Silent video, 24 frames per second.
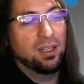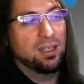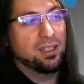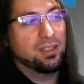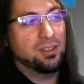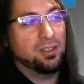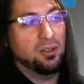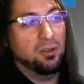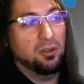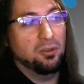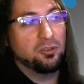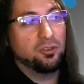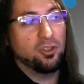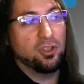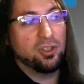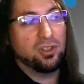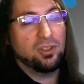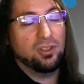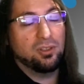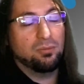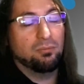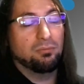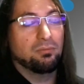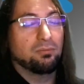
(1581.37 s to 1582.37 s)
so
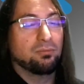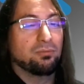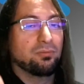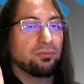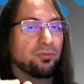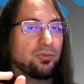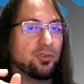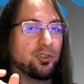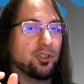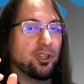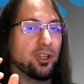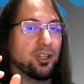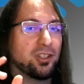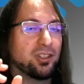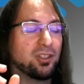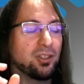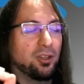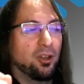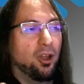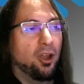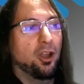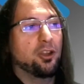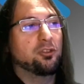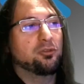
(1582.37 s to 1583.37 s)
just
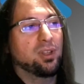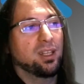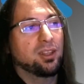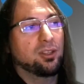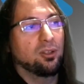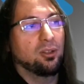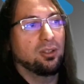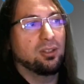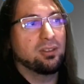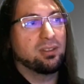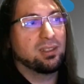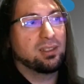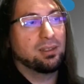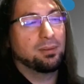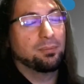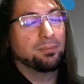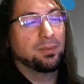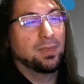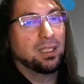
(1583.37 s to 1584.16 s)
$100.